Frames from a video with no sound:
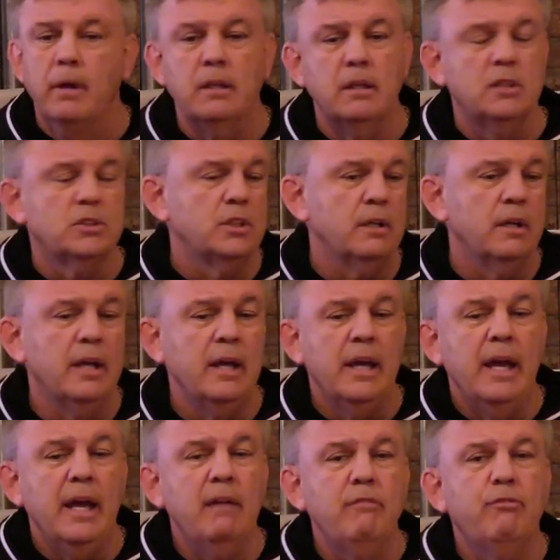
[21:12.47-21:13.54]
Listen,
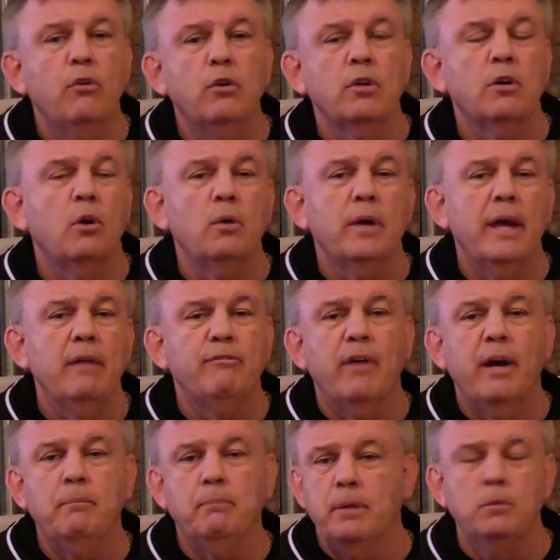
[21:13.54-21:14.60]
he fought an okay
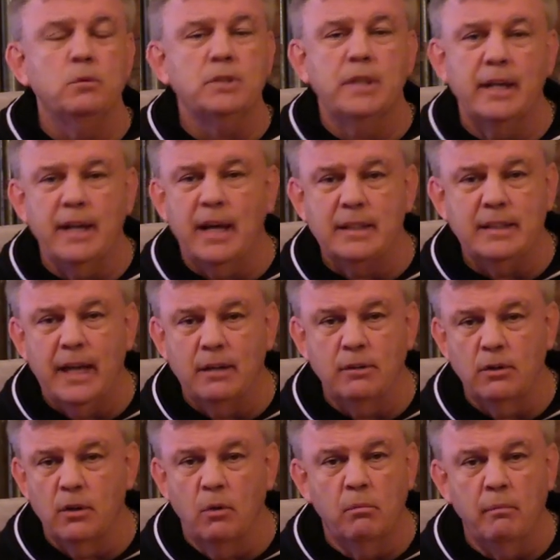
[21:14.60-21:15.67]
fight, but he was getting knocked
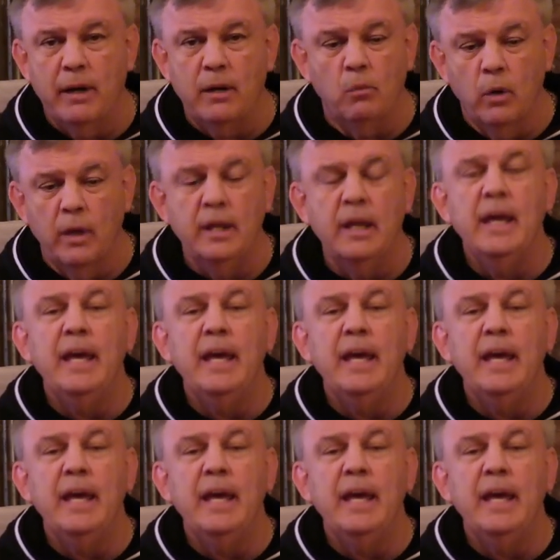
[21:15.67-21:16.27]
out no matter what.